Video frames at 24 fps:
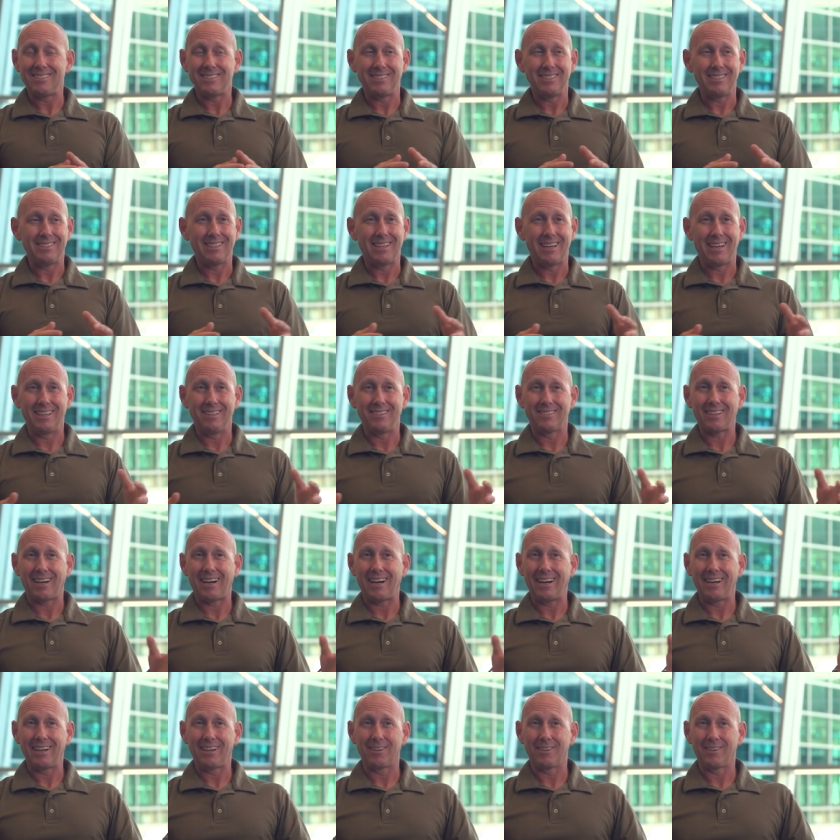see that
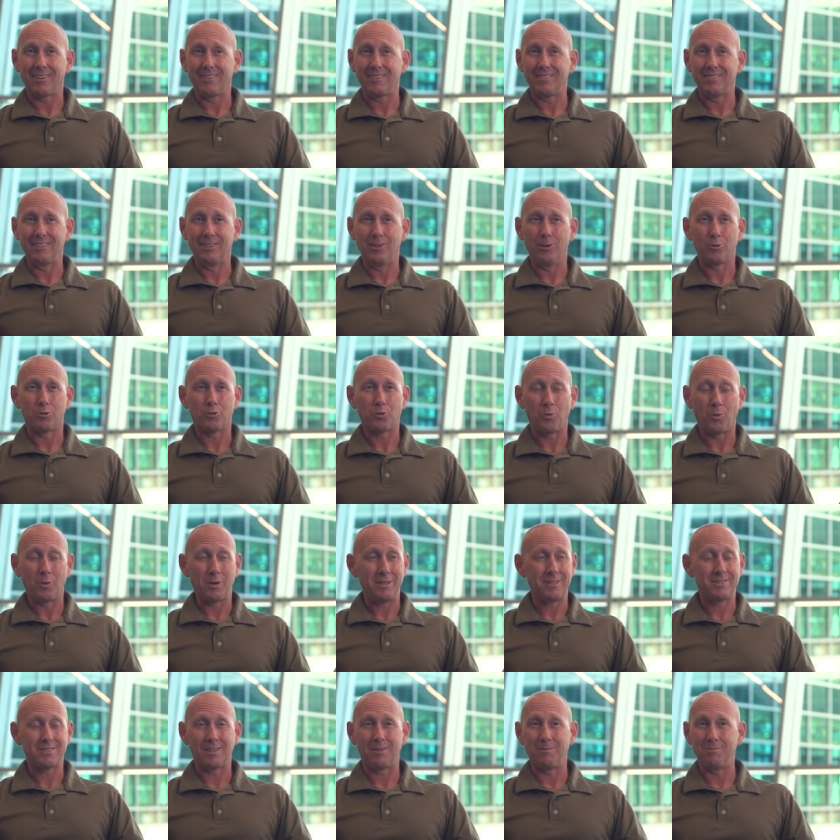entire, you know,
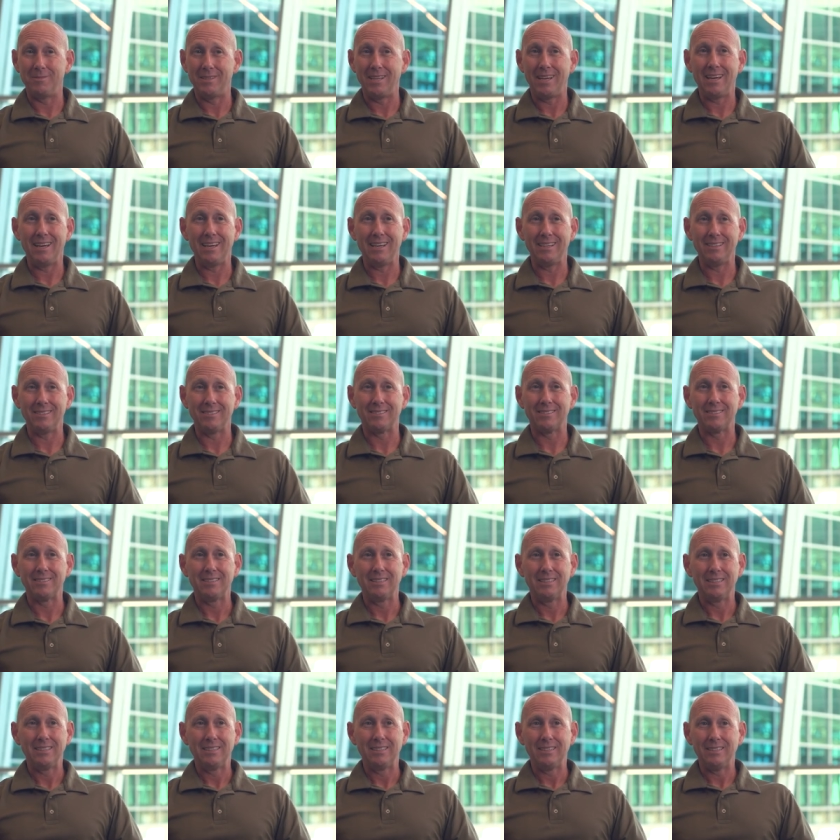20-something days
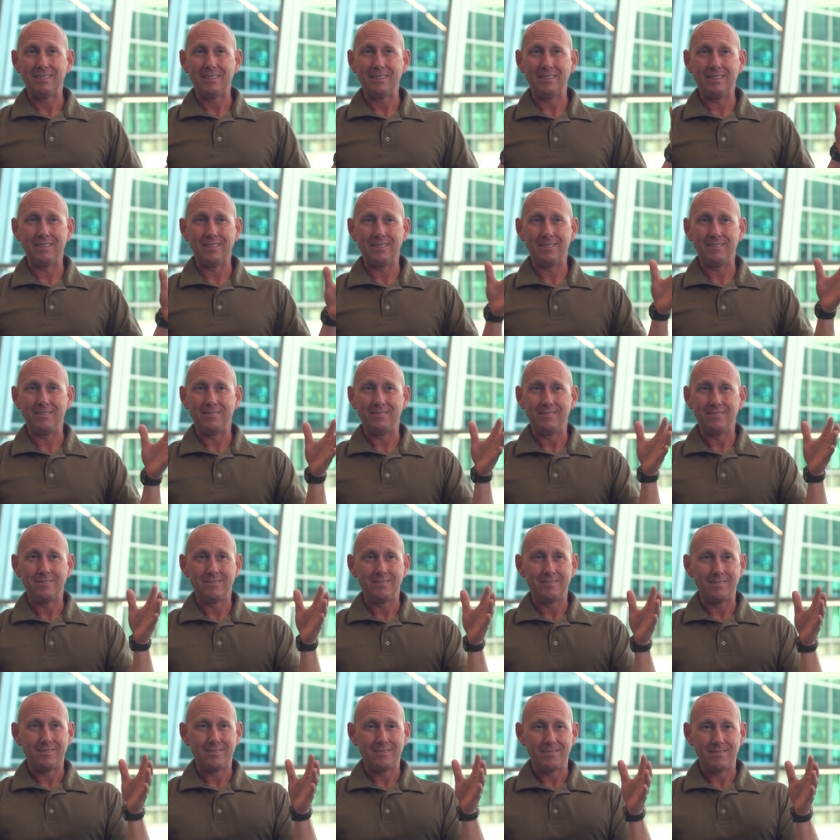in
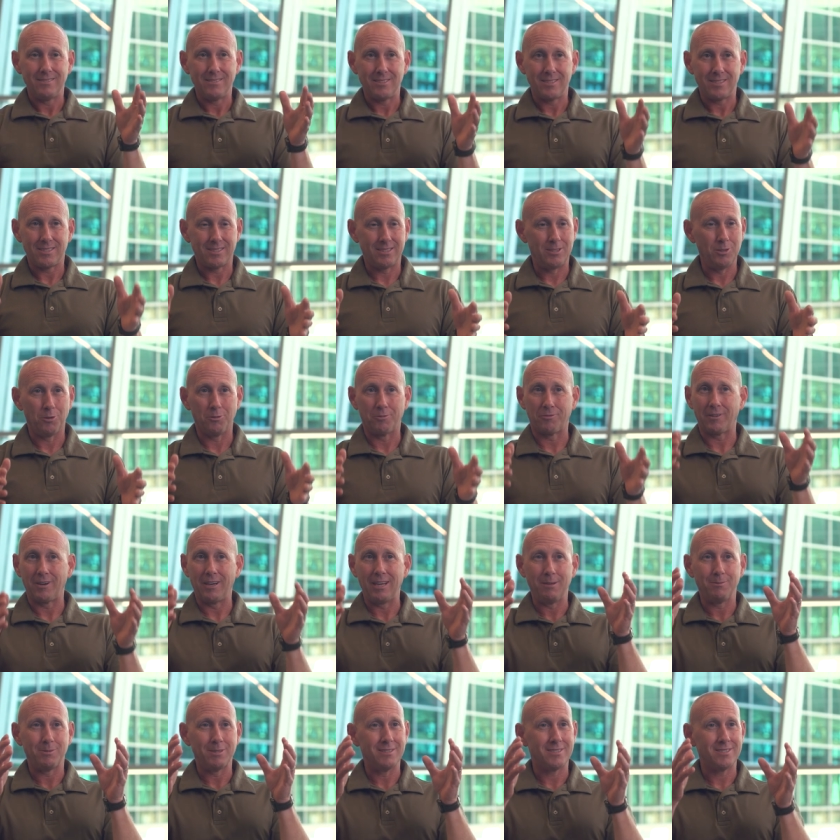still
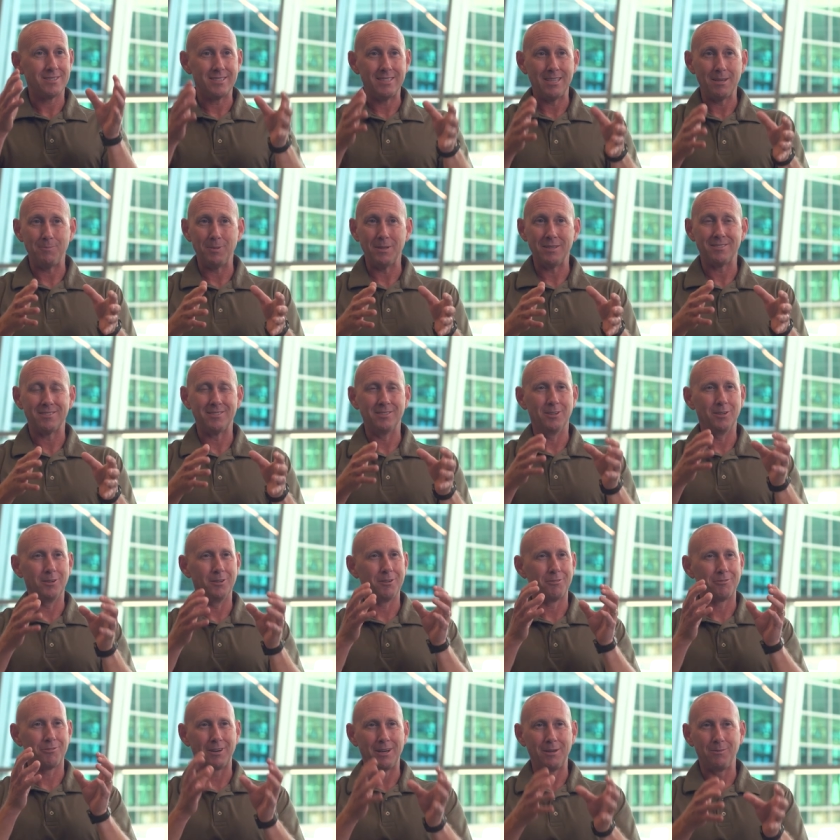frames and snippets, you know,
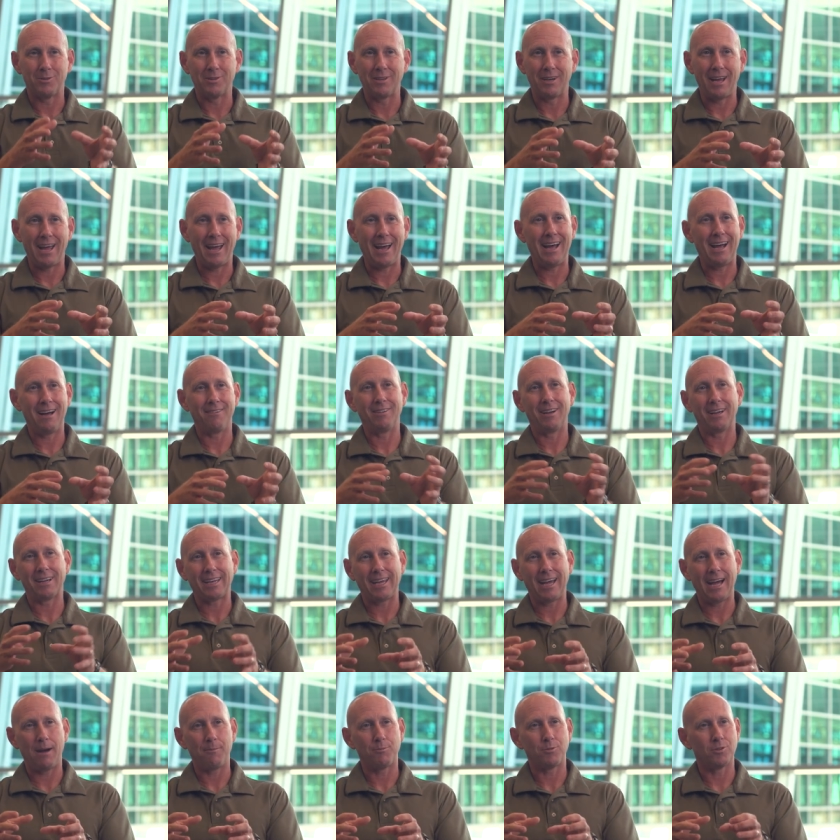the frames that I have and I
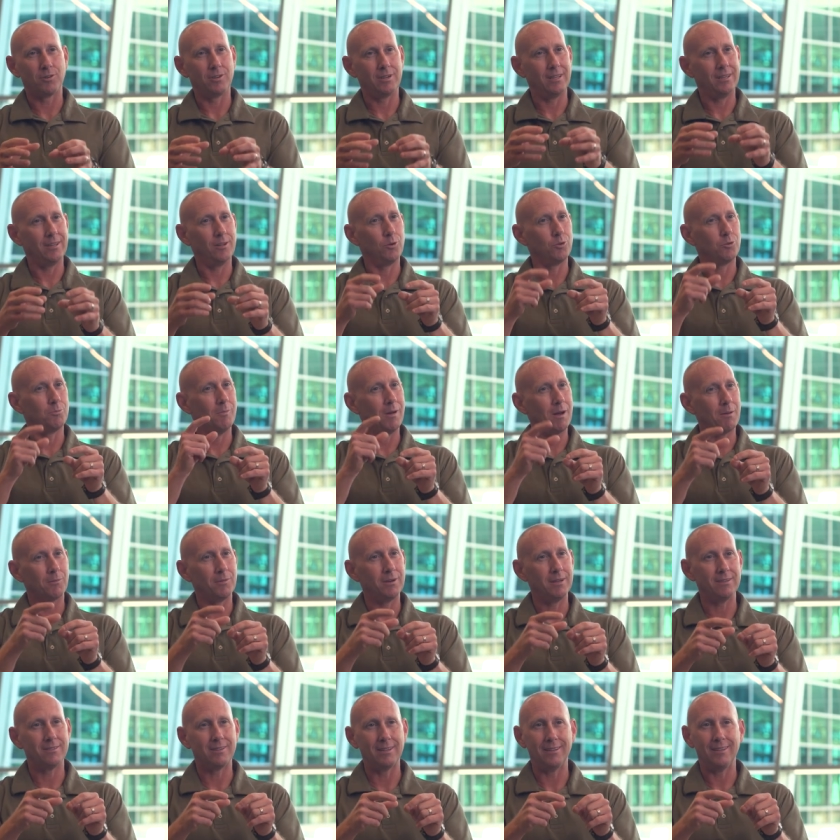captured, and those
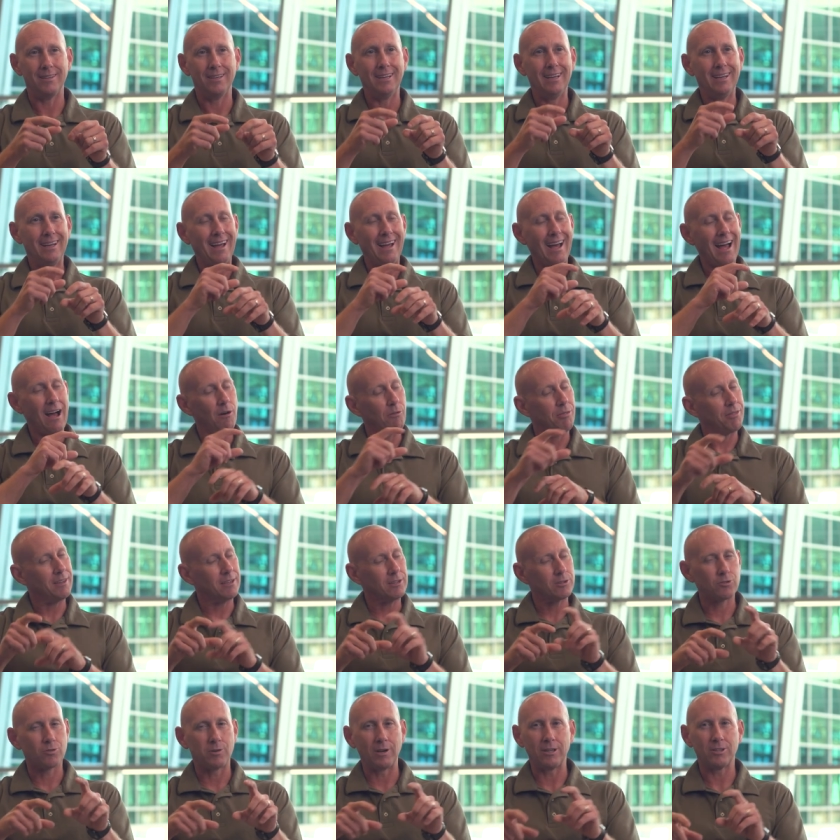memories and how
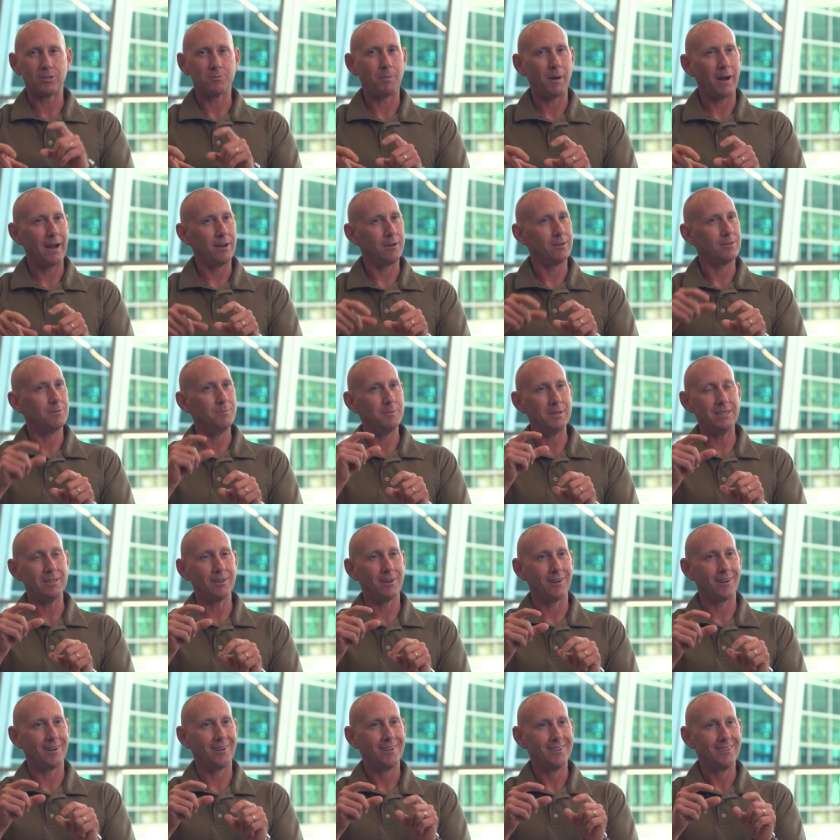things transpired to me
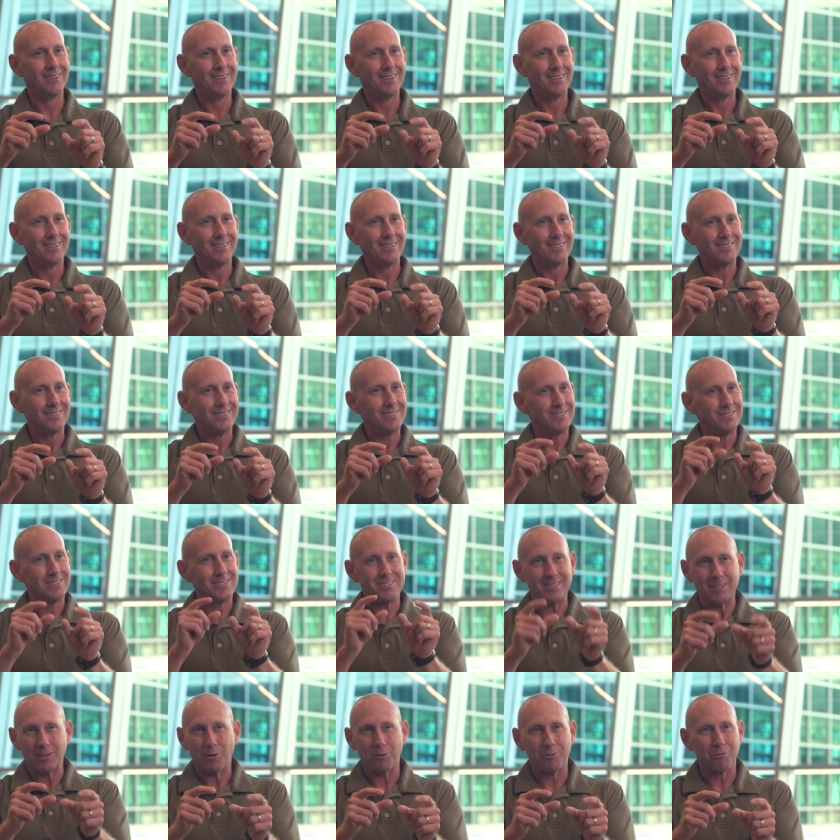are
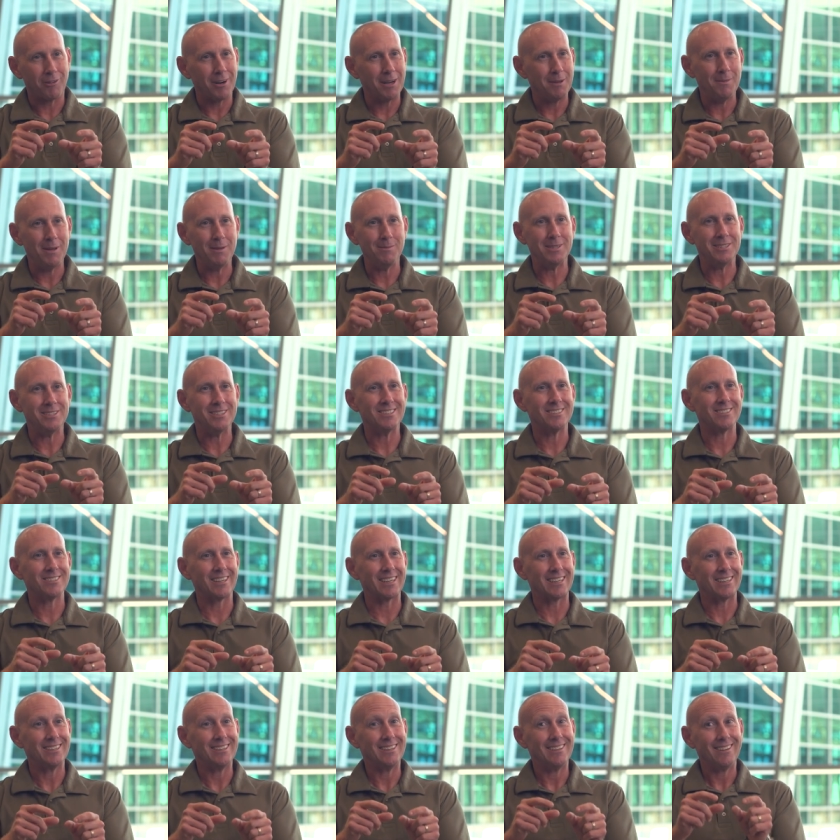single frame images.
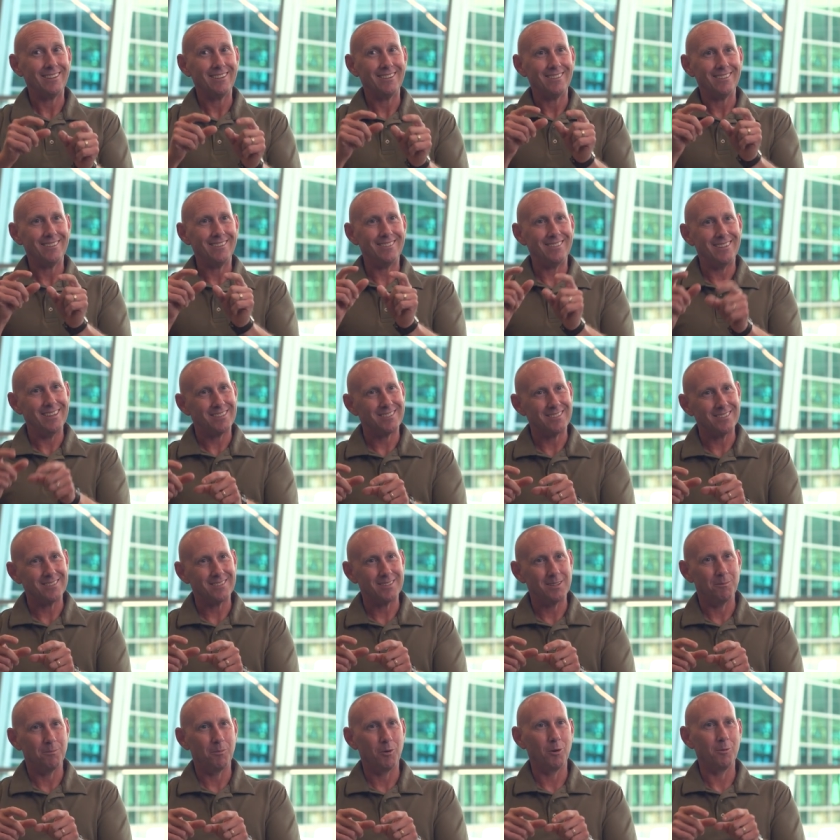Like, this is
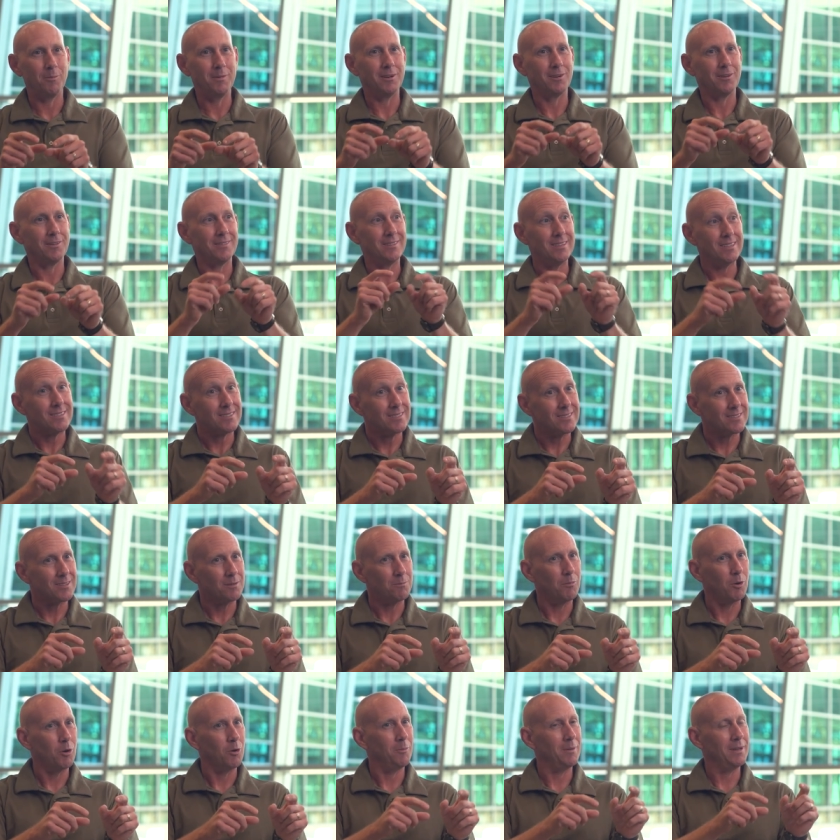the moment, or this is a
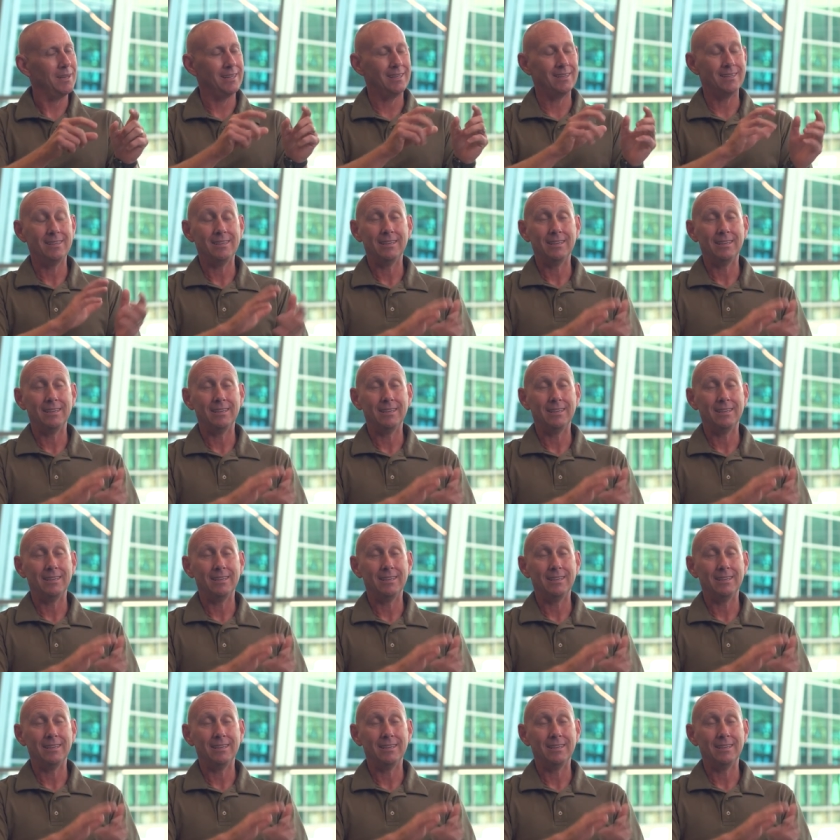moment, and